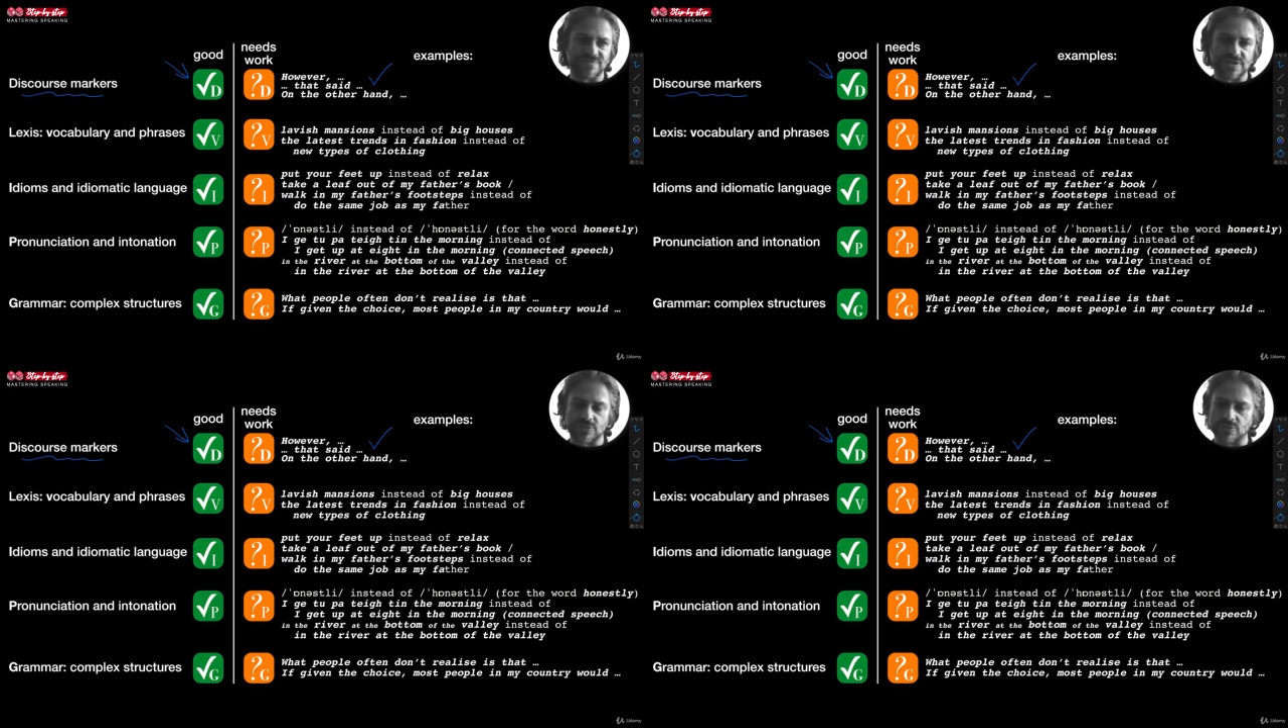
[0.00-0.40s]

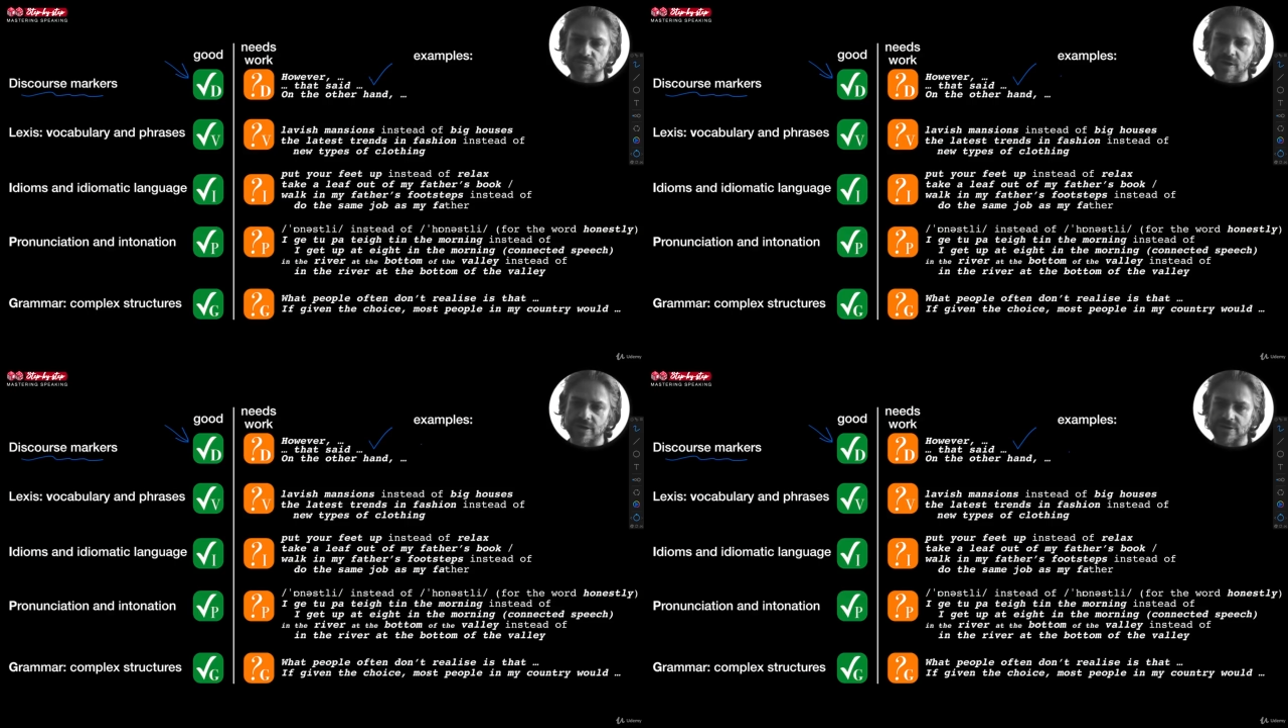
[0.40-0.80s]
of
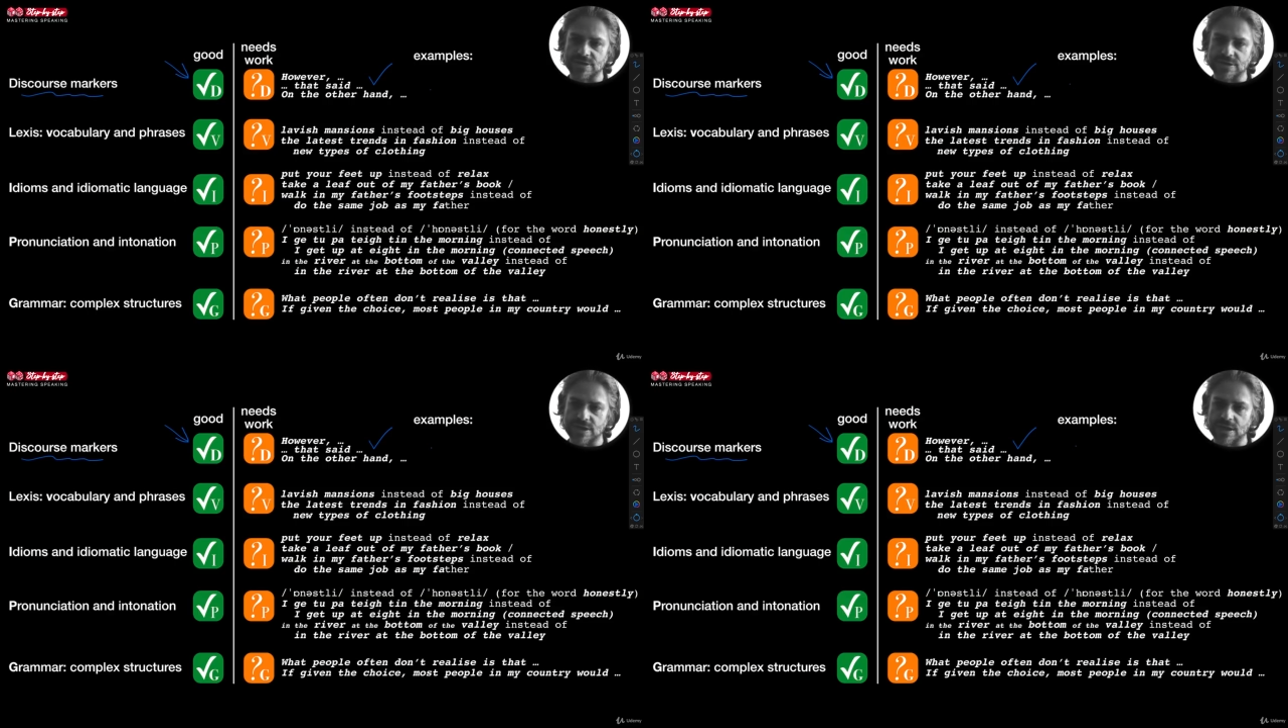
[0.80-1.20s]
discourse
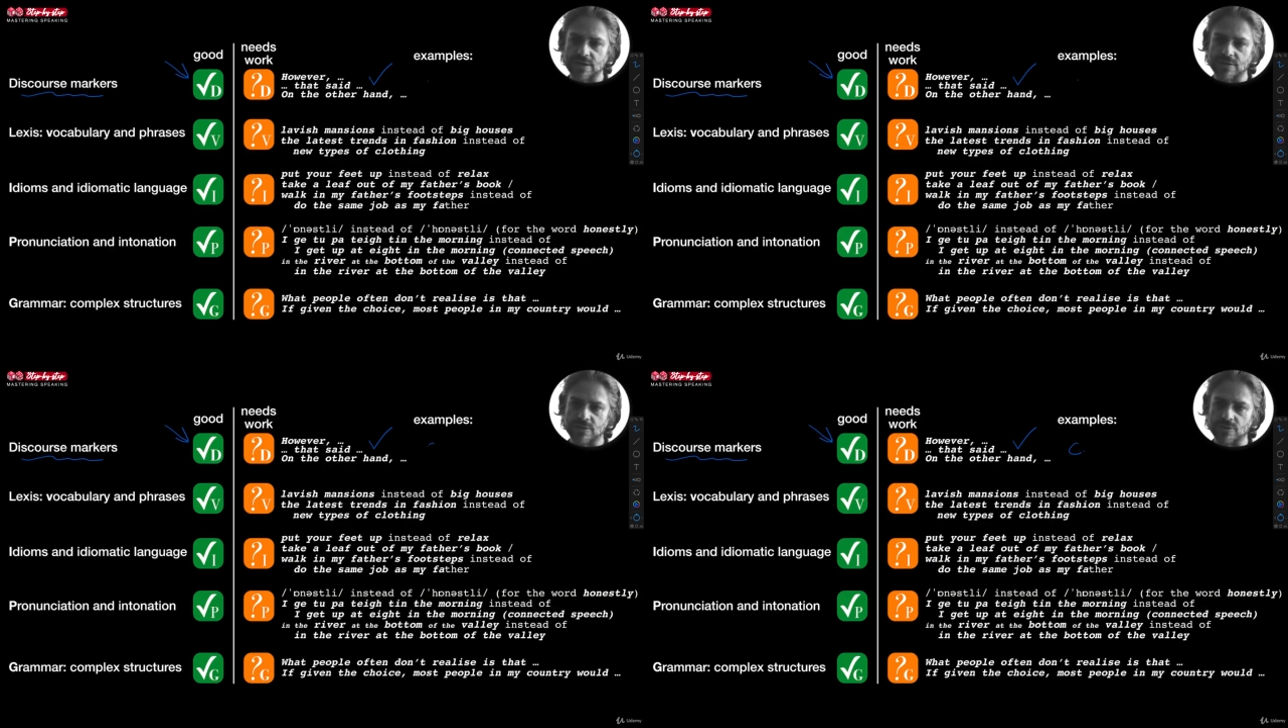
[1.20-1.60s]
markers,
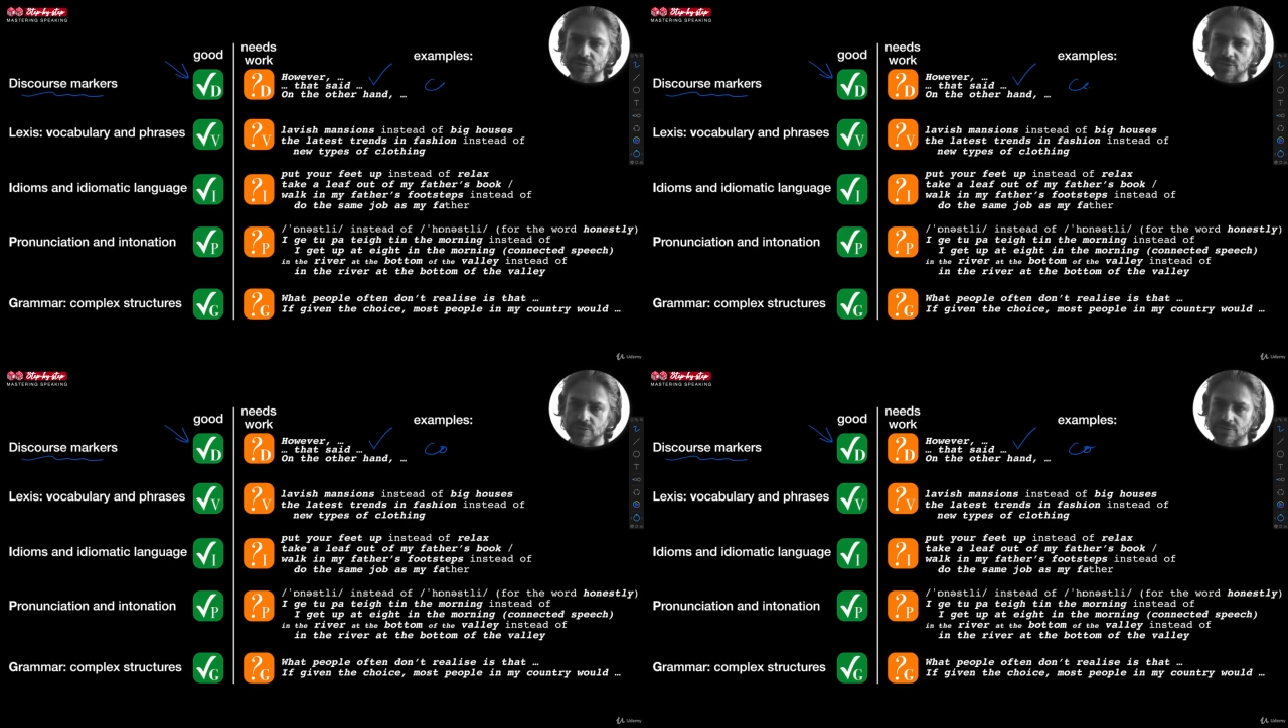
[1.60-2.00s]
and
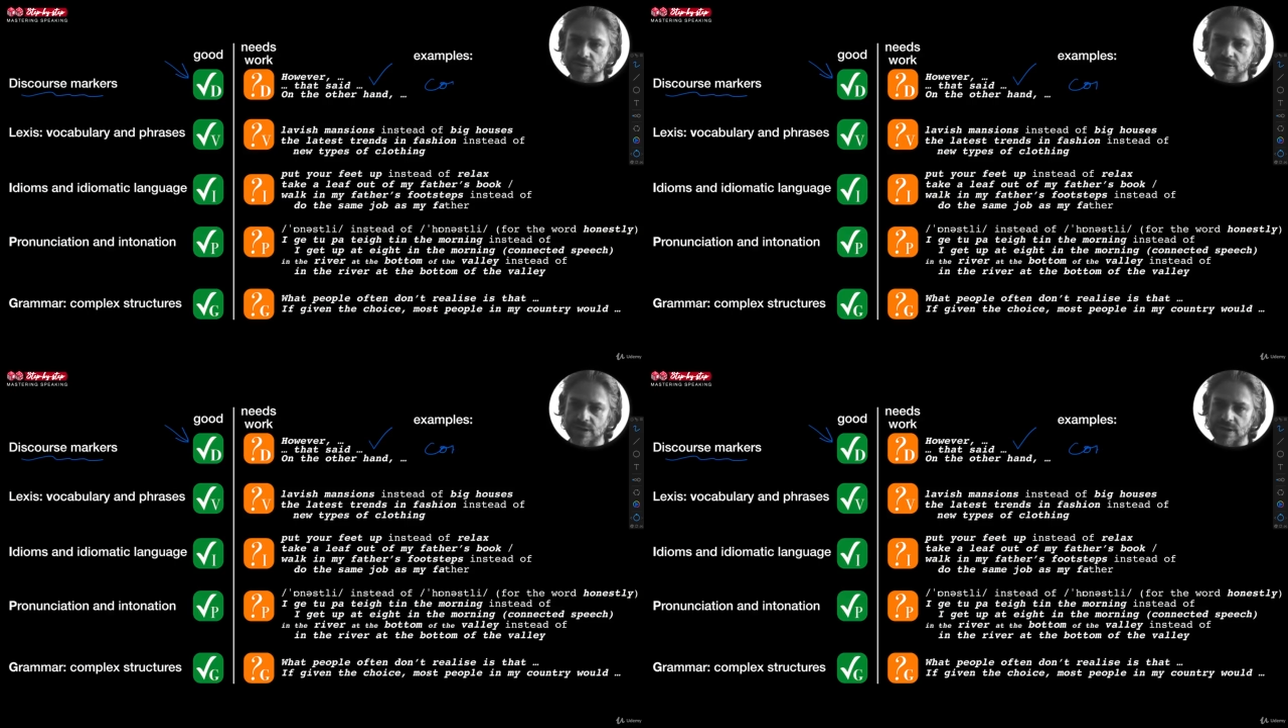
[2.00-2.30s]
also called